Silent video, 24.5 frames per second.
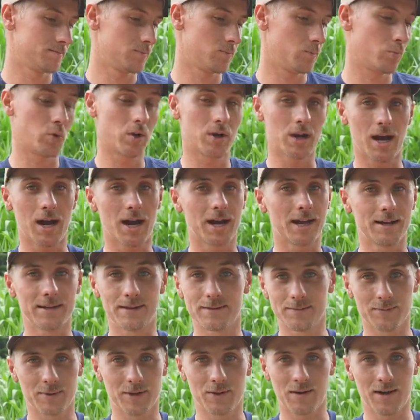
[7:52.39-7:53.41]
We
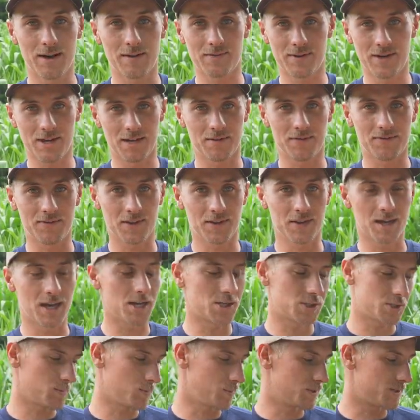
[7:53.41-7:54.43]
don't have any
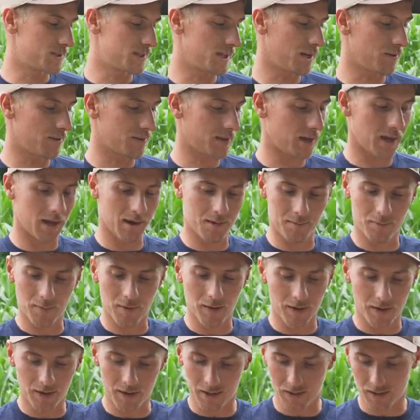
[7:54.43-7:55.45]
affiliation with Stealth Cam,
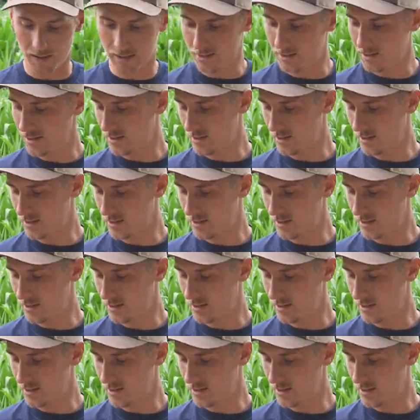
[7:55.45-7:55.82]
but